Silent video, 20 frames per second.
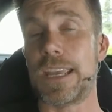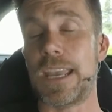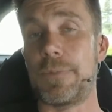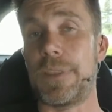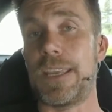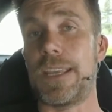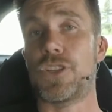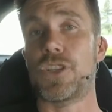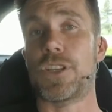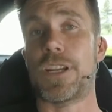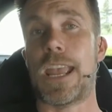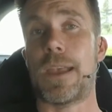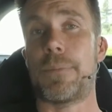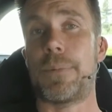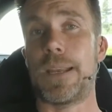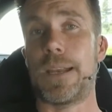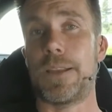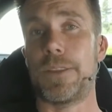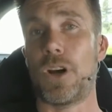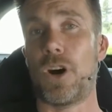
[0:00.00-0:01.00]
keep the engine
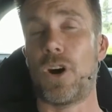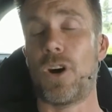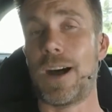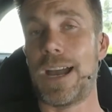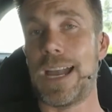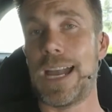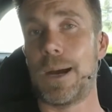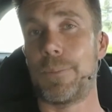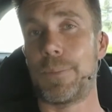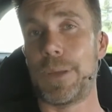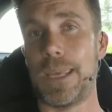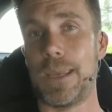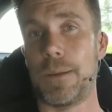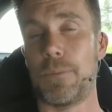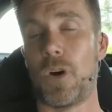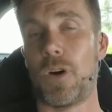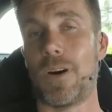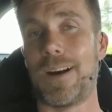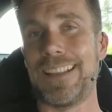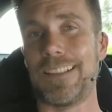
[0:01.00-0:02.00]
happy under high R P
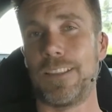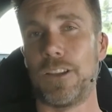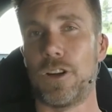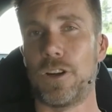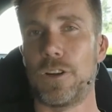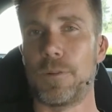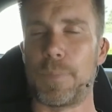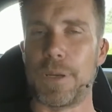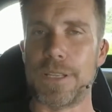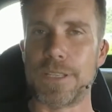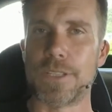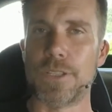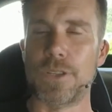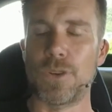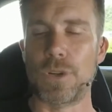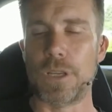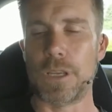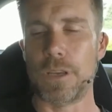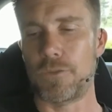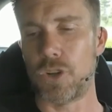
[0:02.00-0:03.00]
M, high load, but
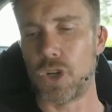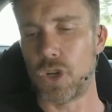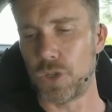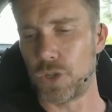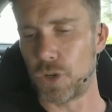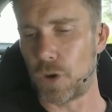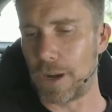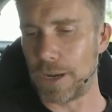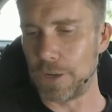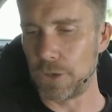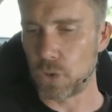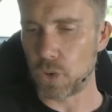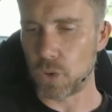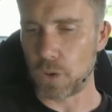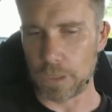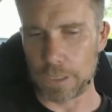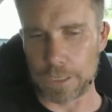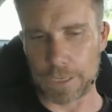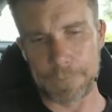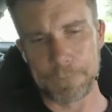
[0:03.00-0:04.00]
still give good idle
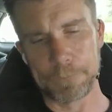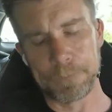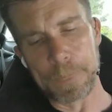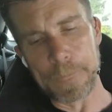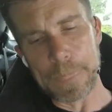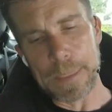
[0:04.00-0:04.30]
quality.